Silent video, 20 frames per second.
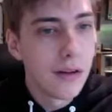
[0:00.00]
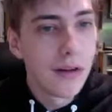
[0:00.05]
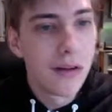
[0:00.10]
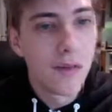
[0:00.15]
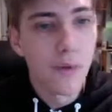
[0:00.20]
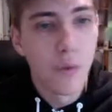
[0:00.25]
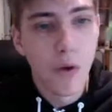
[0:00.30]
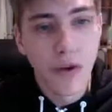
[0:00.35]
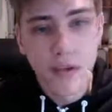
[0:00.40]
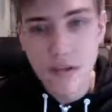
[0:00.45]

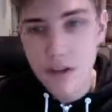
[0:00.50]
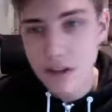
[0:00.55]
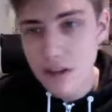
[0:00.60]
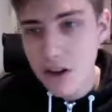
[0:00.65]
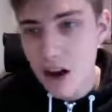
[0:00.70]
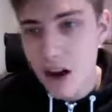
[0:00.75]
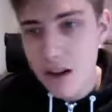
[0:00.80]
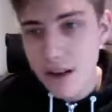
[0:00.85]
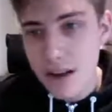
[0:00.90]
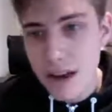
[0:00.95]
One's a
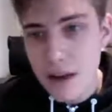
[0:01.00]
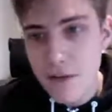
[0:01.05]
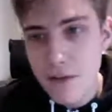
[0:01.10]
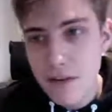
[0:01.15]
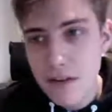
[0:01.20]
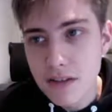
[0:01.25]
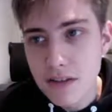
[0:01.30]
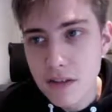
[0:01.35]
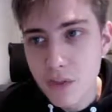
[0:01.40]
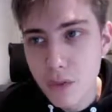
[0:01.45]
dark navy
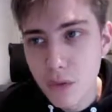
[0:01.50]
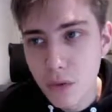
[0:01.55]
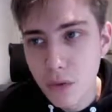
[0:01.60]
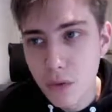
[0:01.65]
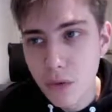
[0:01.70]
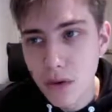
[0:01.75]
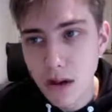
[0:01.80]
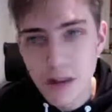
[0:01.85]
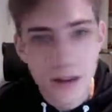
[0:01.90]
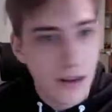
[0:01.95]

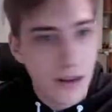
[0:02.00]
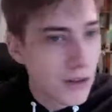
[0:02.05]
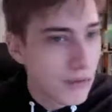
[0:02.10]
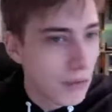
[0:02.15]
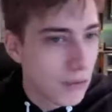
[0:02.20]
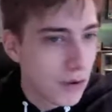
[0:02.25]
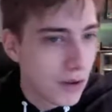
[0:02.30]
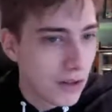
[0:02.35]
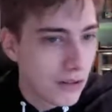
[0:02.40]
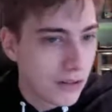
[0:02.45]
symbol, and the other
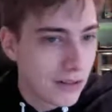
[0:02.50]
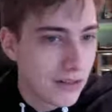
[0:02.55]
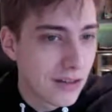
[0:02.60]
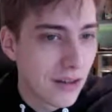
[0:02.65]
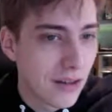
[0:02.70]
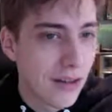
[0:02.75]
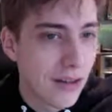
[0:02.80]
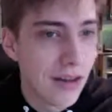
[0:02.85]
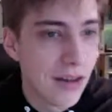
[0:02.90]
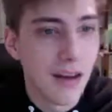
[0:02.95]
one's
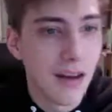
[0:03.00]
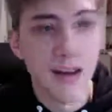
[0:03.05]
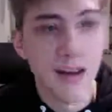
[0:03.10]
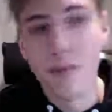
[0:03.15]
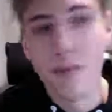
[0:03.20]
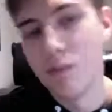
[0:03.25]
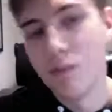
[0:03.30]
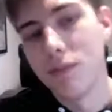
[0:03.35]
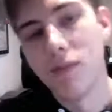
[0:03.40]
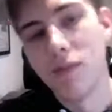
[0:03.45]
line.